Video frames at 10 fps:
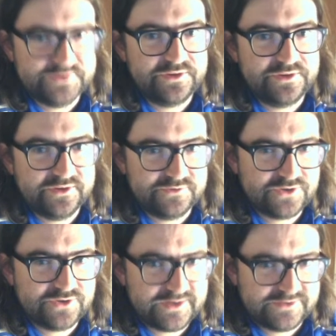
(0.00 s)
and the kind of
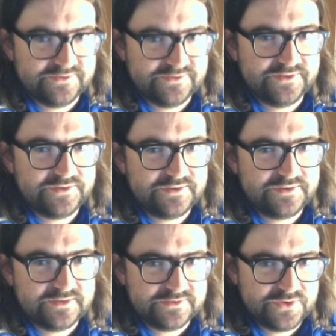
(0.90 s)
attractions and other
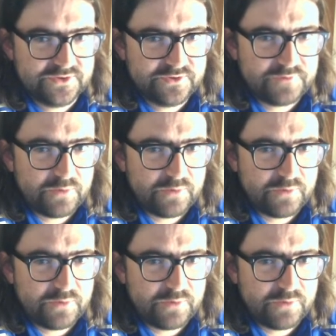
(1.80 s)
things that are,